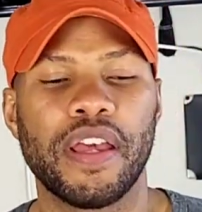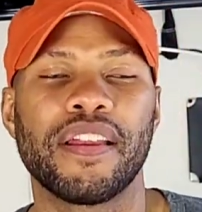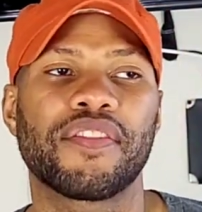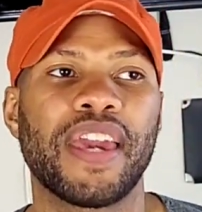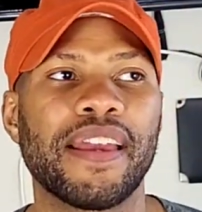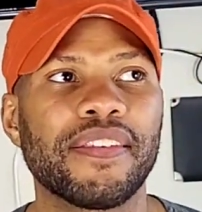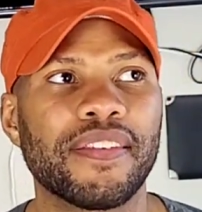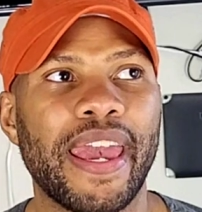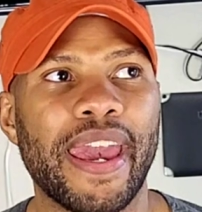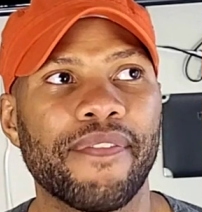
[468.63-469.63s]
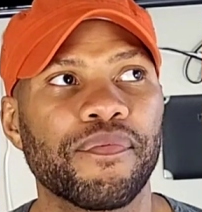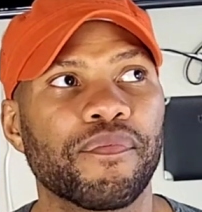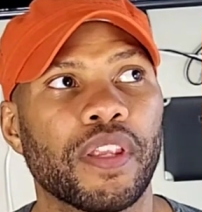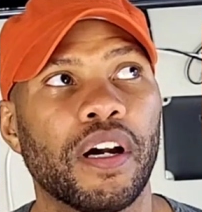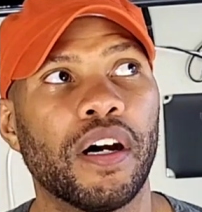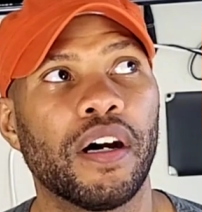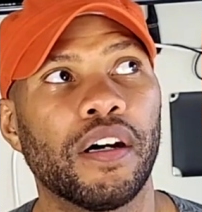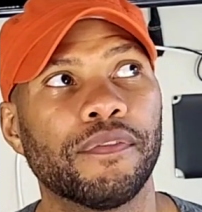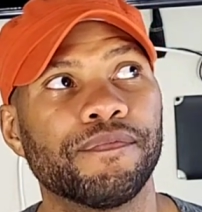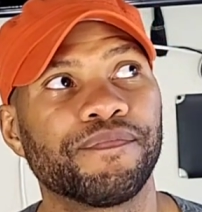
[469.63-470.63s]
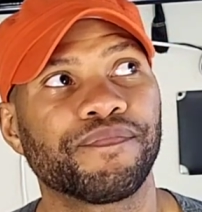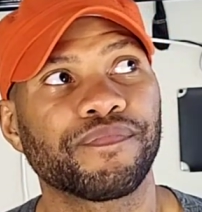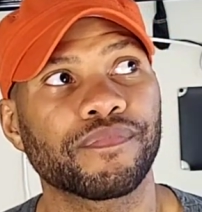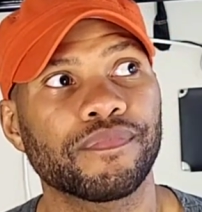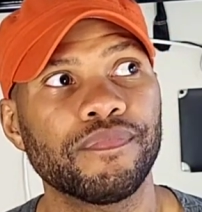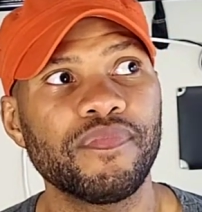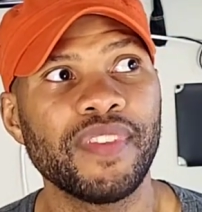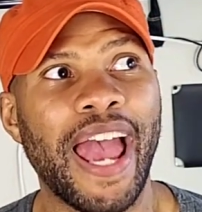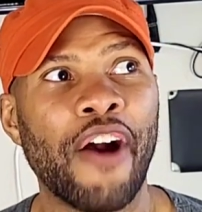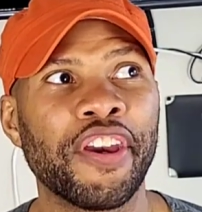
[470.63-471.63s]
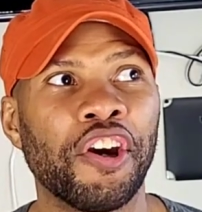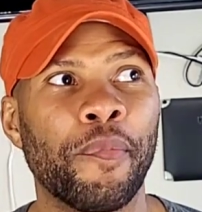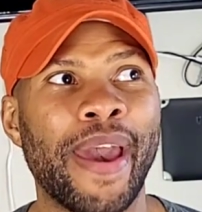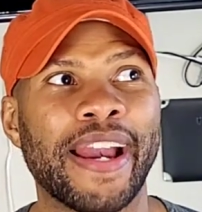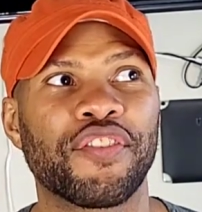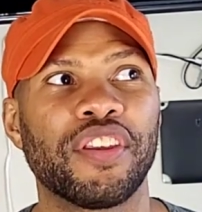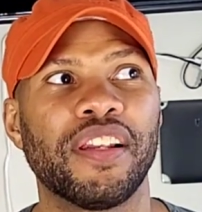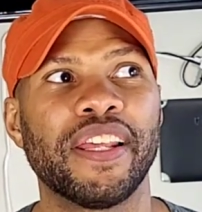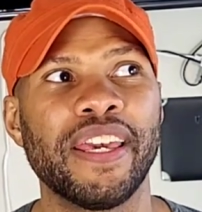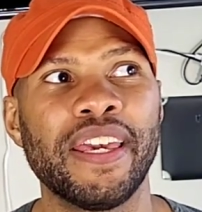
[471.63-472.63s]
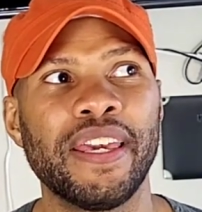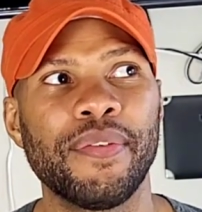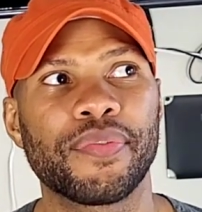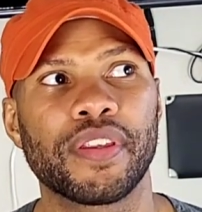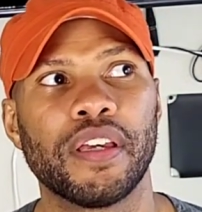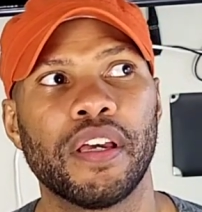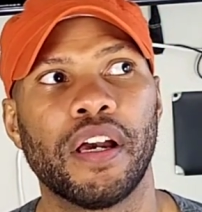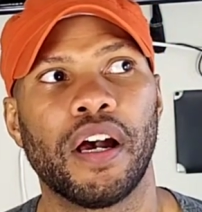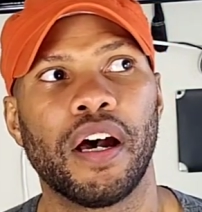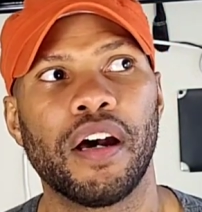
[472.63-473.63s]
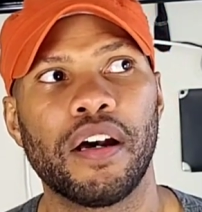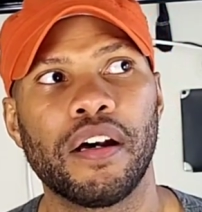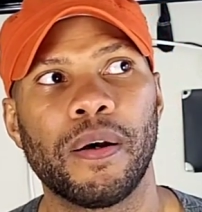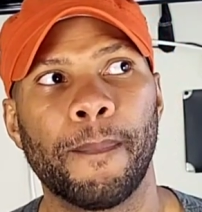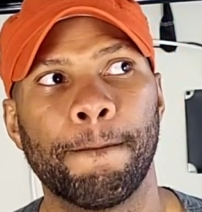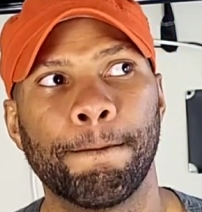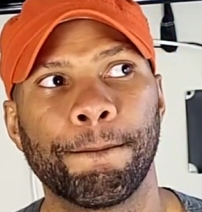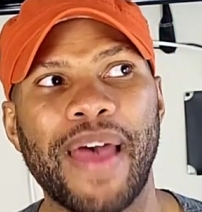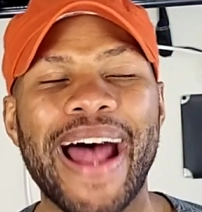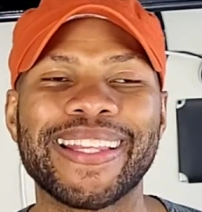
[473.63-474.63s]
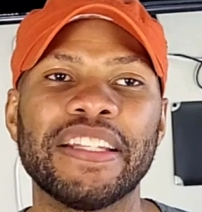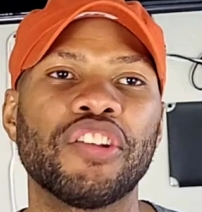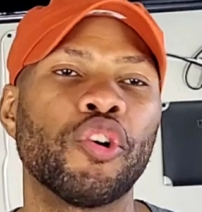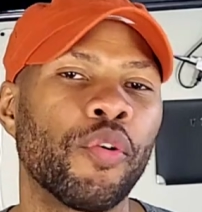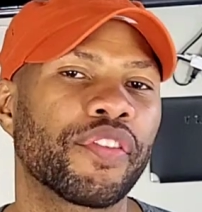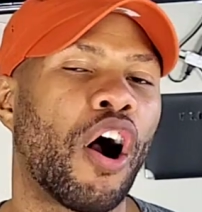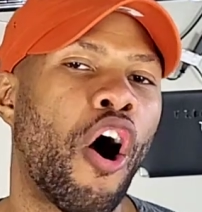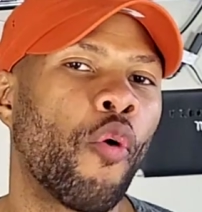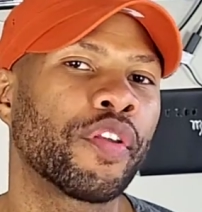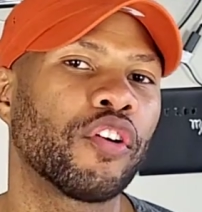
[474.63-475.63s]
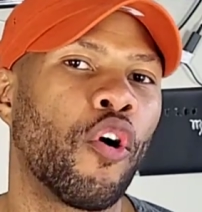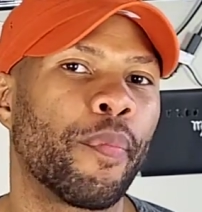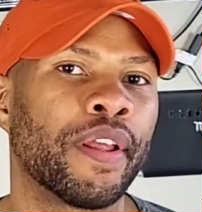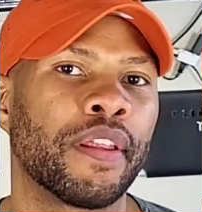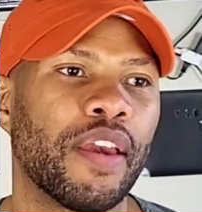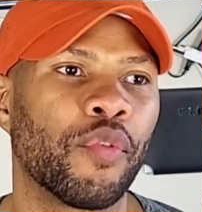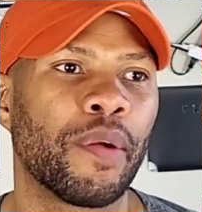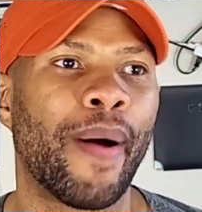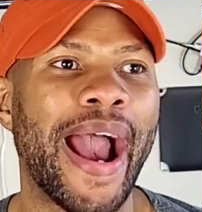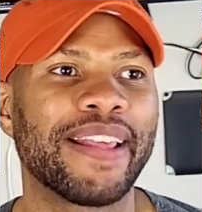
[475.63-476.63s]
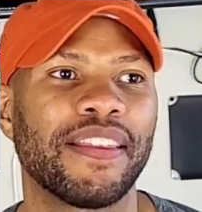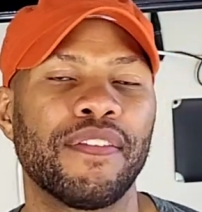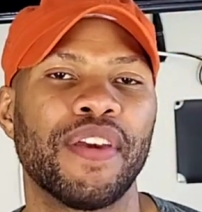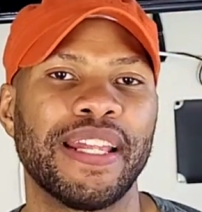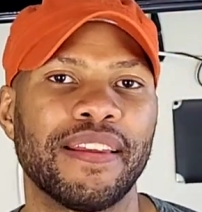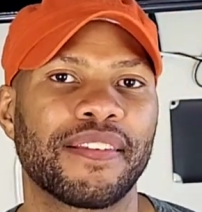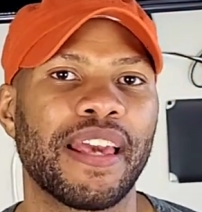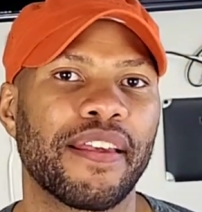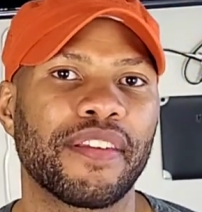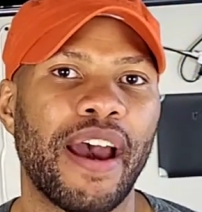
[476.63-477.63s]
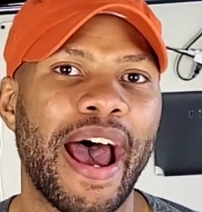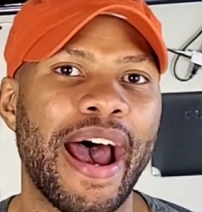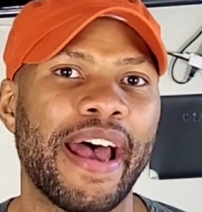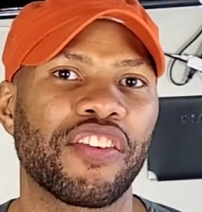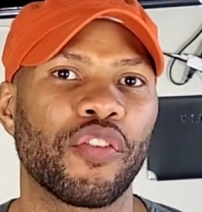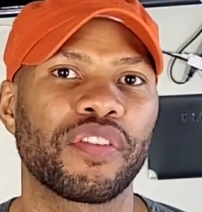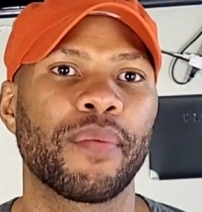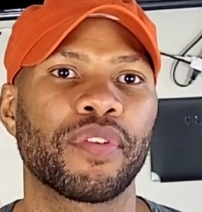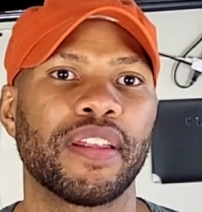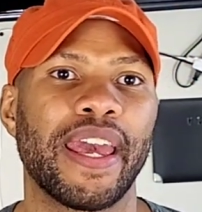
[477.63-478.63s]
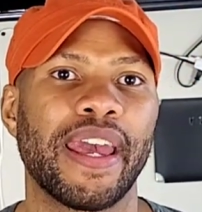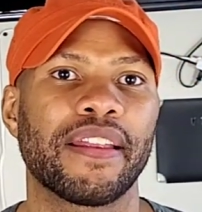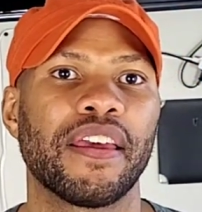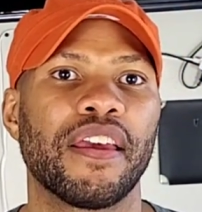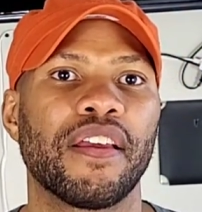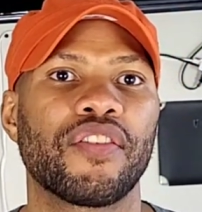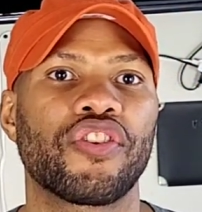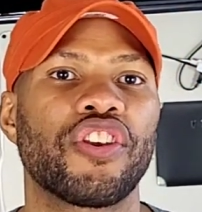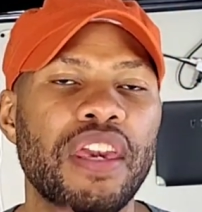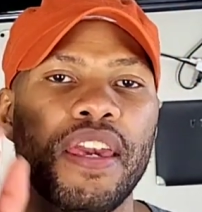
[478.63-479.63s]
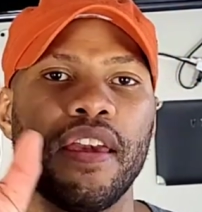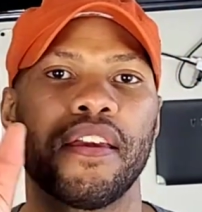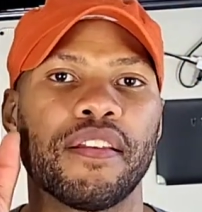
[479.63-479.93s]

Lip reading: The chances that I'll get her back if she leaves. I think the door is always open when the Pisces Venus sets her eyes on something that she